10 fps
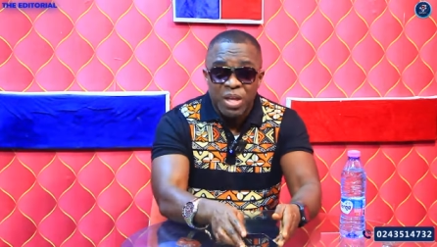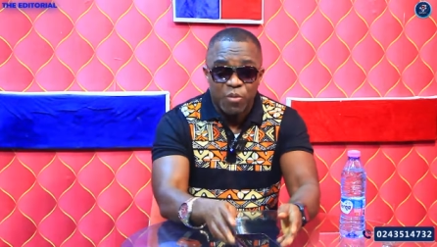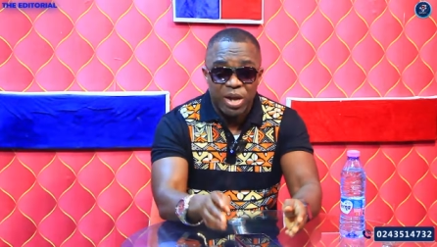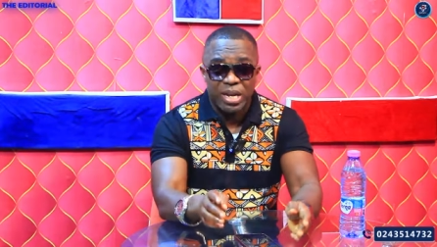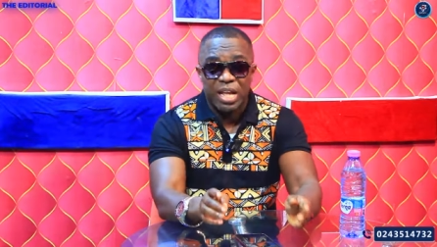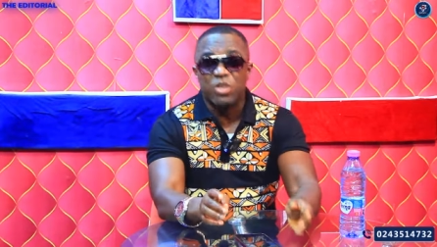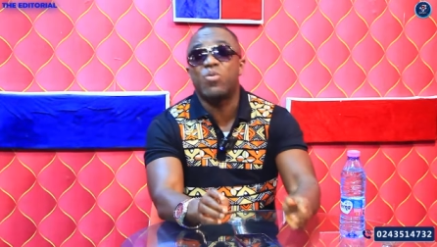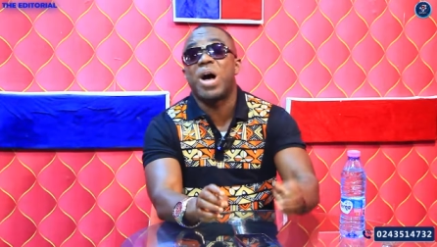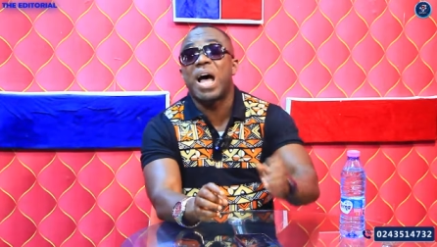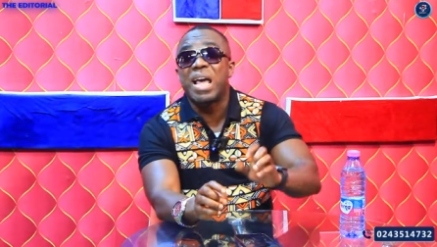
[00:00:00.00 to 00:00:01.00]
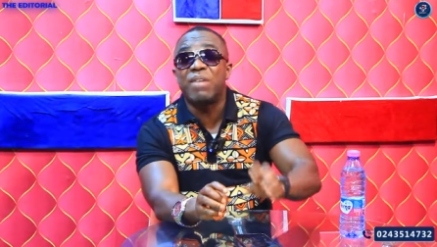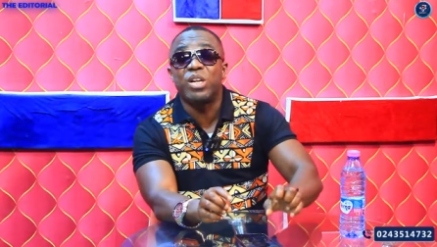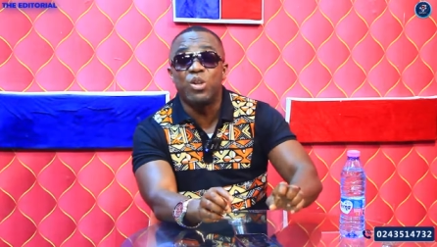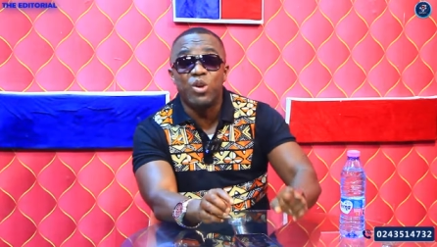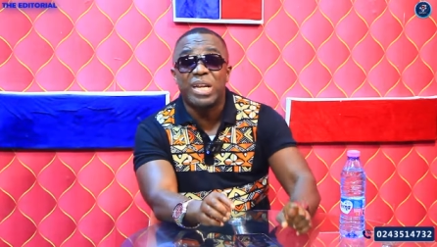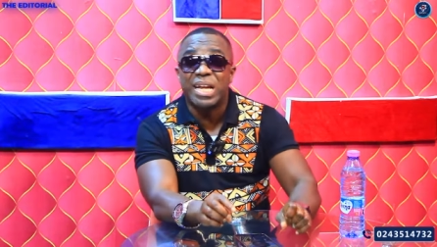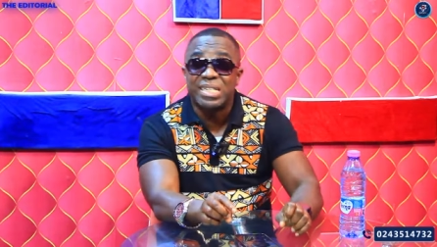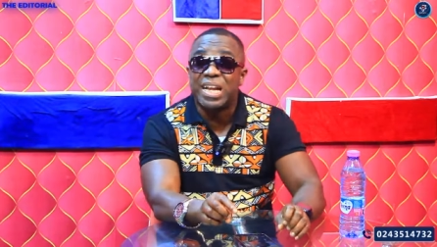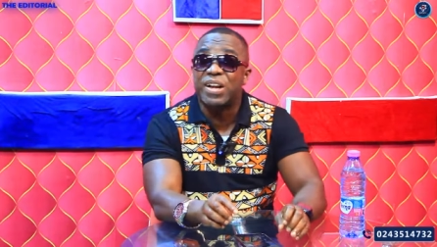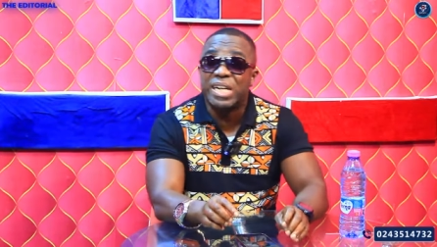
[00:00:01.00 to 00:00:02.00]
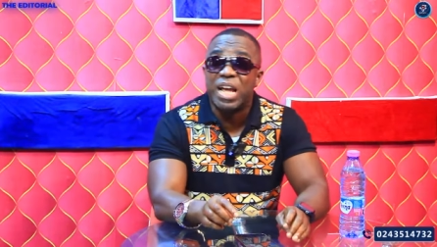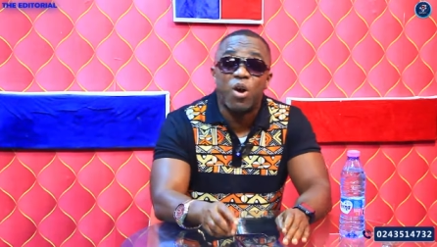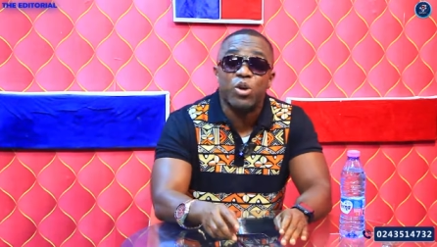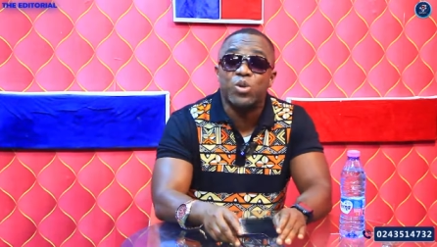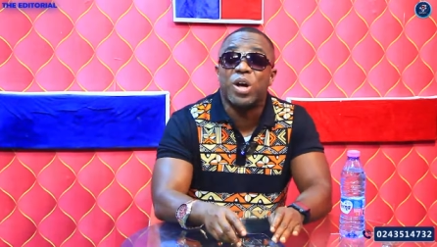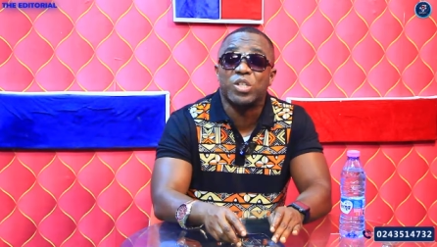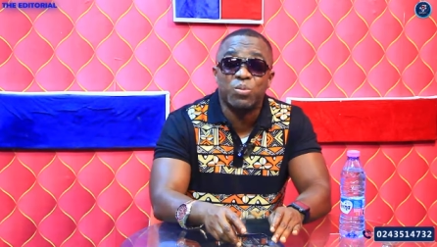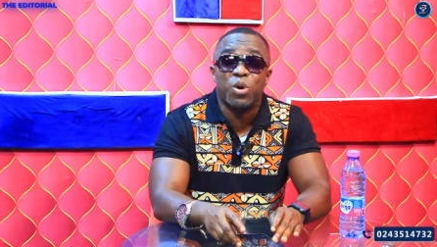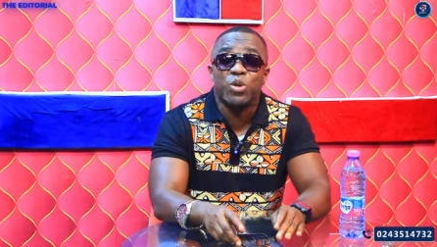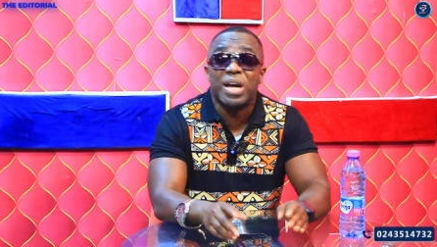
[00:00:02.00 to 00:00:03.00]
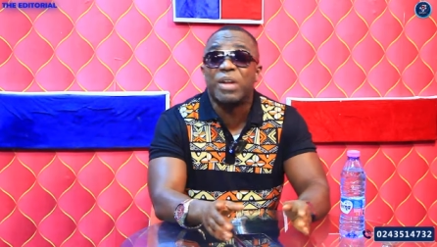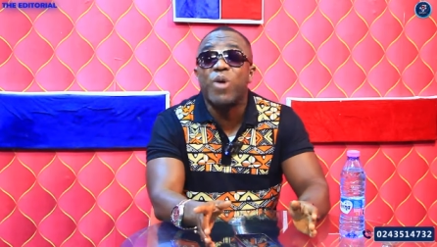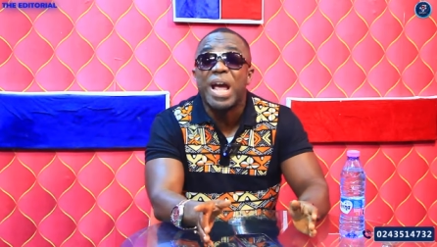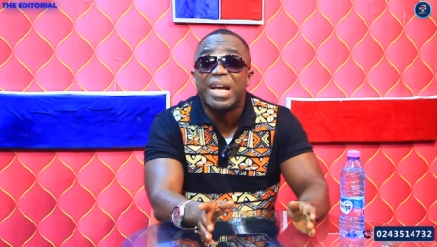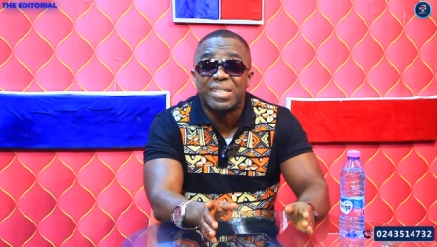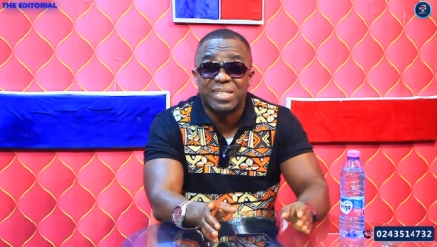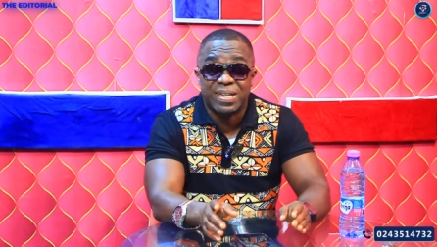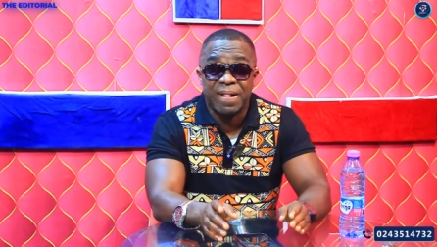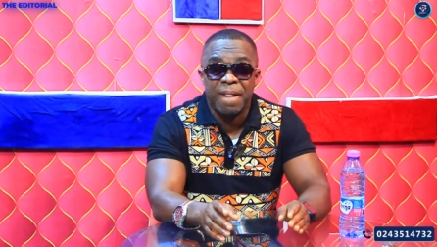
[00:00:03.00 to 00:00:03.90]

whether you are heavily loaded down there or you are small, you can wear it.